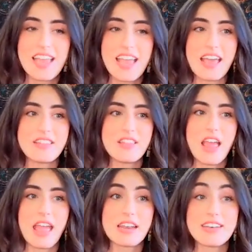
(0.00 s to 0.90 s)
And
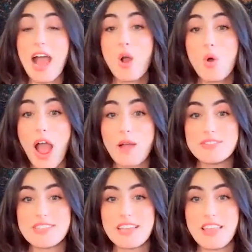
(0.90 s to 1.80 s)
now I
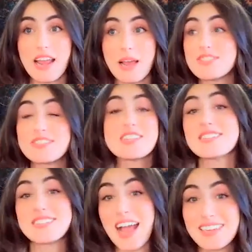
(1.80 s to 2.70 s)
would say that I'm still a
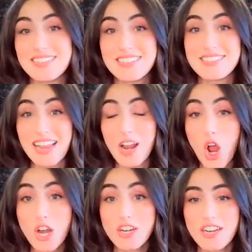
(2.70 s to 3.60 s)
scientist at
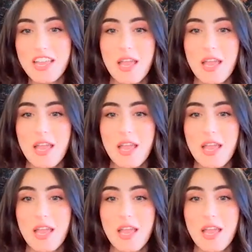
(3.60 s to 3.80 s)
heart,